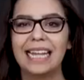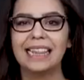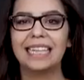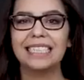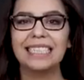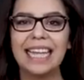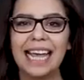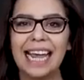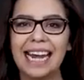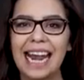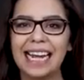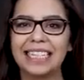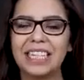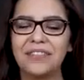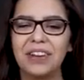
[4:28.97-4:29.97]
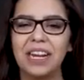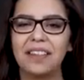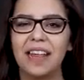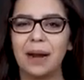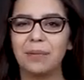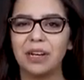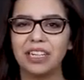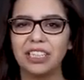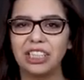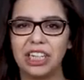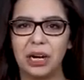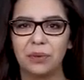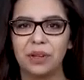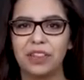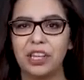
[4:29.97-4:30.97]
The second activity that I'm going to
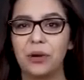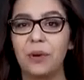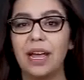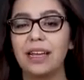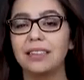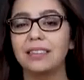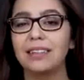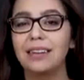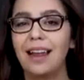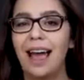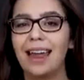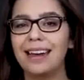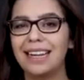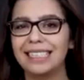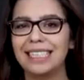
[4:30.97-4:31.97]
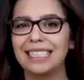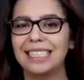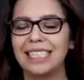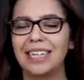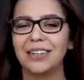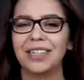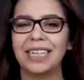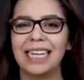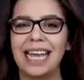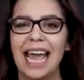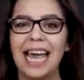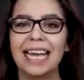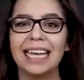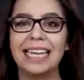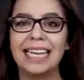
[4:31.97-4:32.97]
share with you is not necessarily
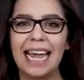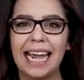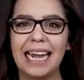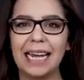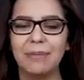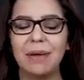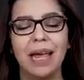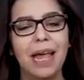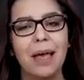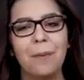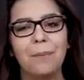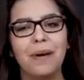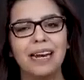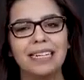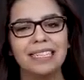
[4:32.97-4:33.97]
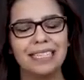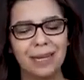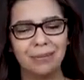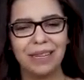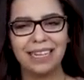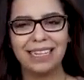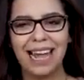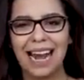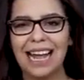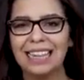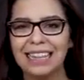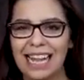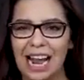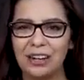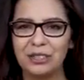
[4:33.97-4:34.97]
a game, but it's something that
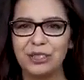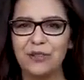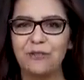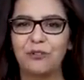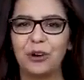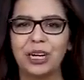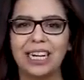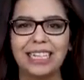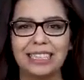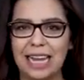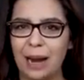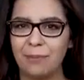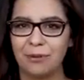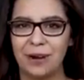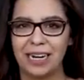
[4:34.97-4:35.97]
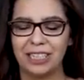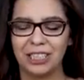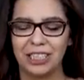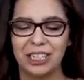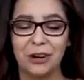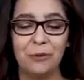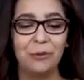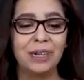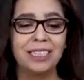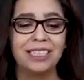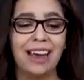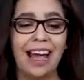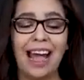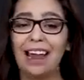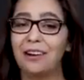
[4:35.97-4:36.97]
allows for collaboration,
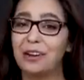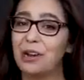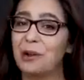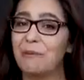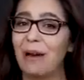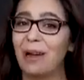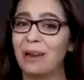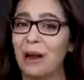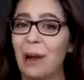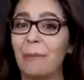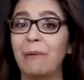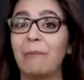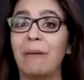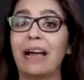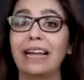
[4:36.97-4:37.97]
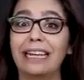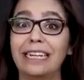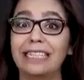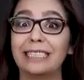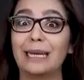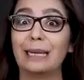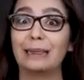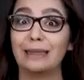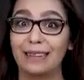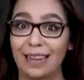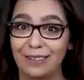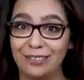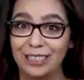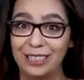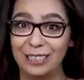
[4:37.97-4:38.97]
which I don't know about y'all, but my kids
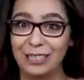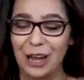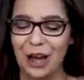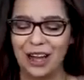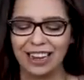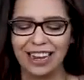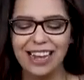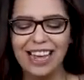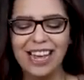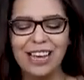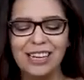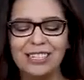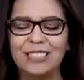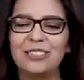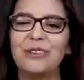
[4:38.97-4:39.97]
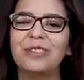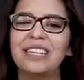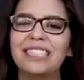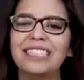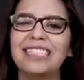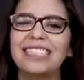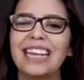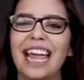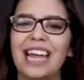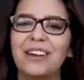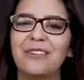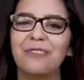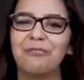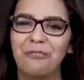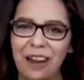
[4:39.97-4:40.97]
love to talk. So this is a
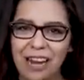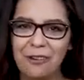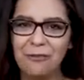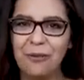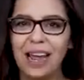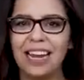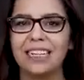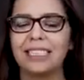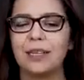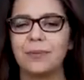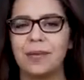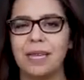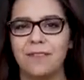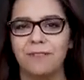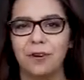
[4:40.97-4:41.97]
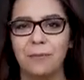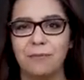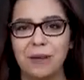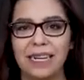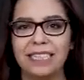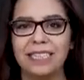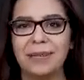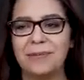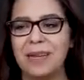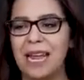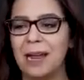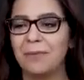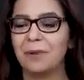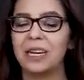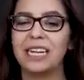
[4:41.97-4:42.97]
great way for me to
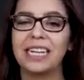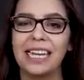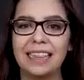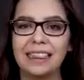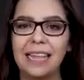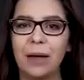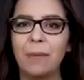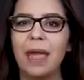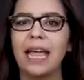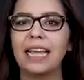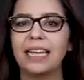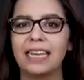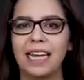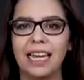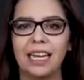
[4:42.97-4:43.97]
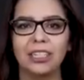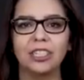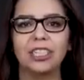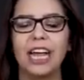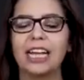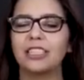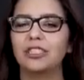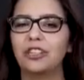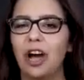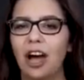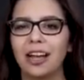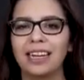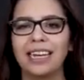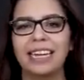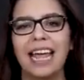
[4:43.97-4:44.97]
be able to get them engaged and
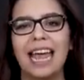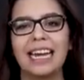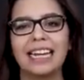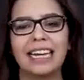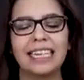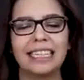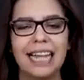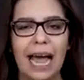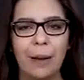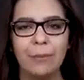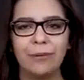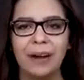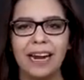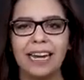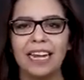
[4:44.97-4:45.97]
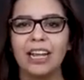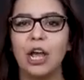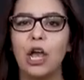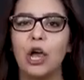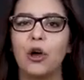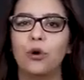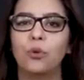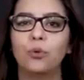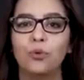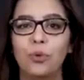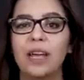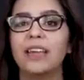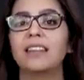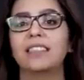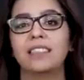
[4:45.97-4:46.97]
talking and collaborating
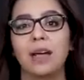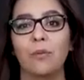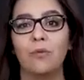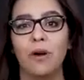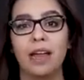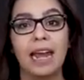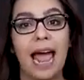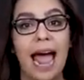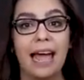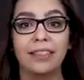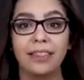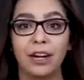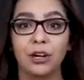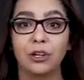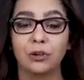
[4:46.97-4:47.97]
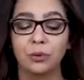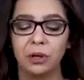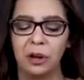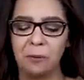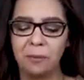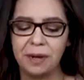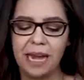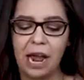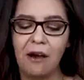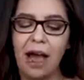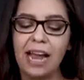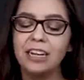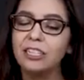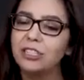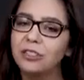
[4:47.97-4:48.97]
with someone at their group. Now,
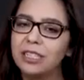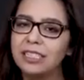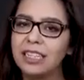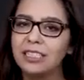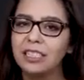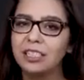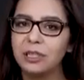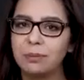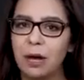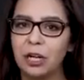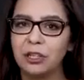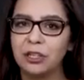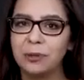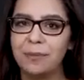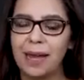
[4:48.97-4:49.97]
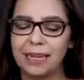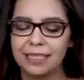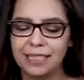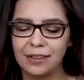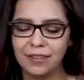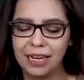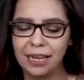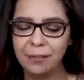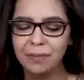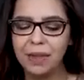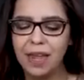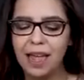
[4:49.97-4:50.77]
I do this as a small group activity,